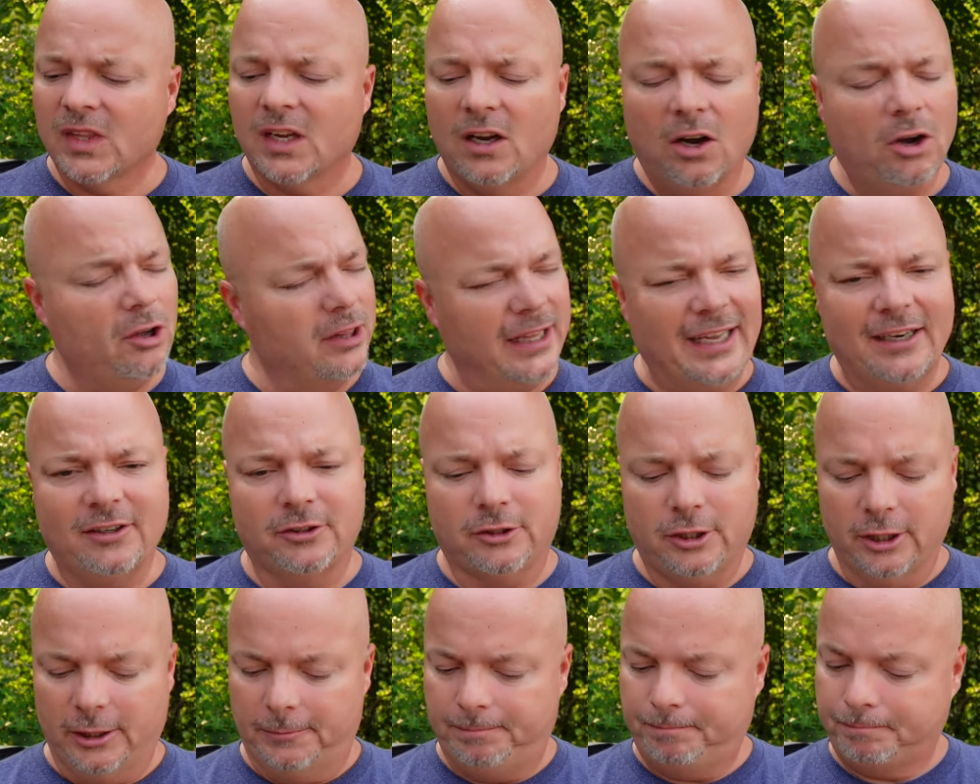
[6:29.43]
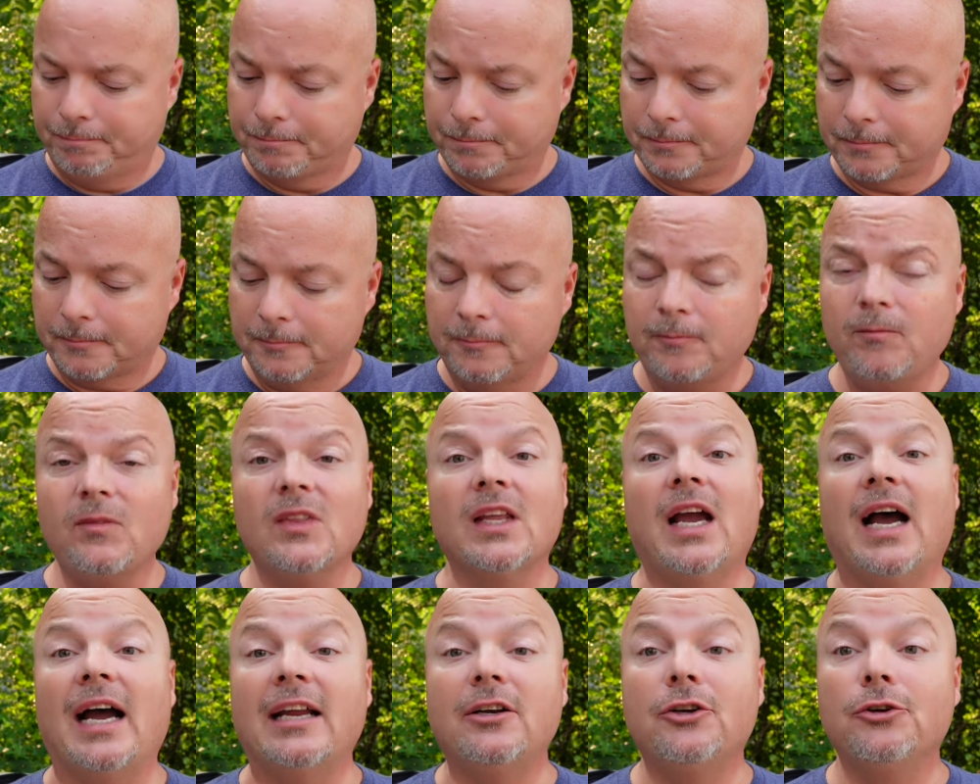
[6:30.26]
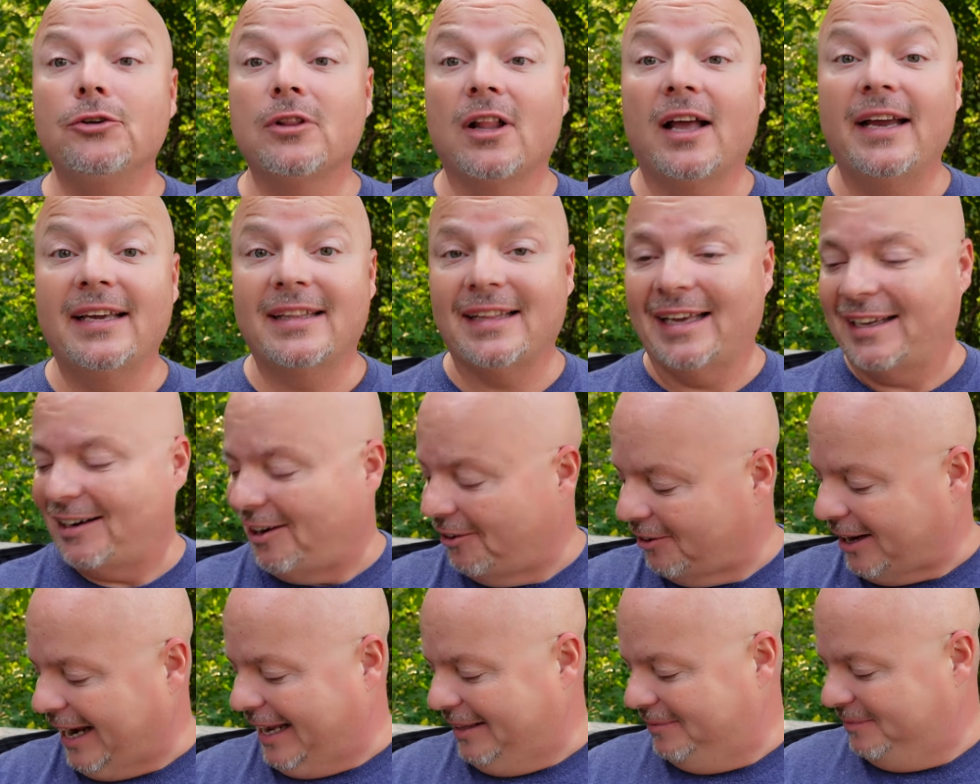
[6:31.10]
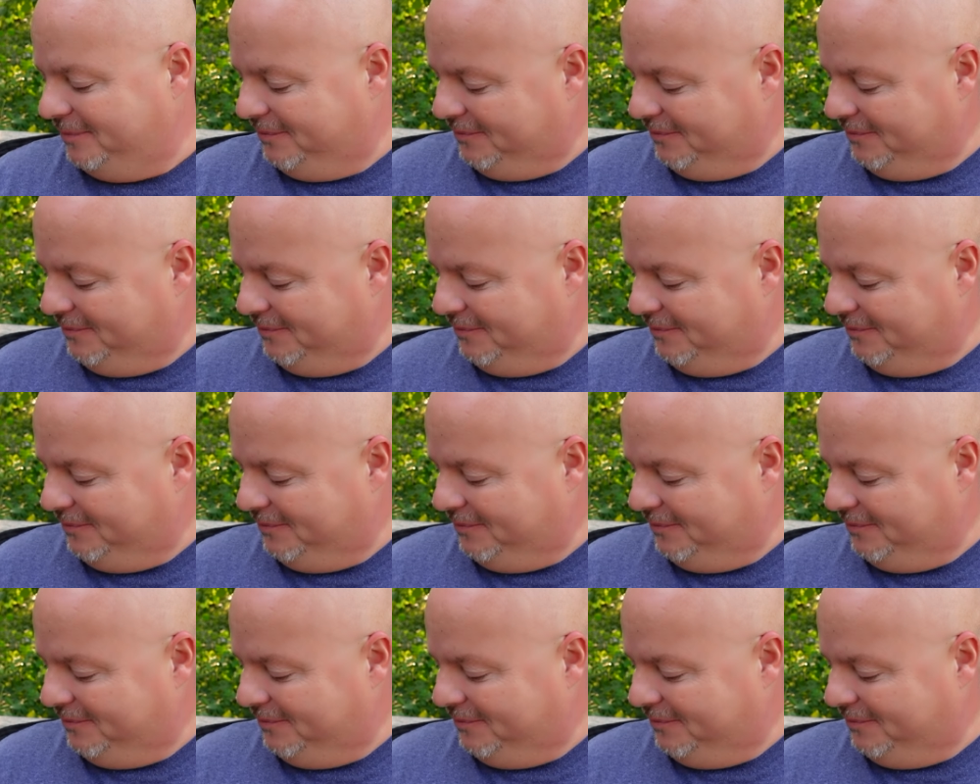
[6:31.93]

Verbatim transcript: Oh, that is good. I do like that. All right.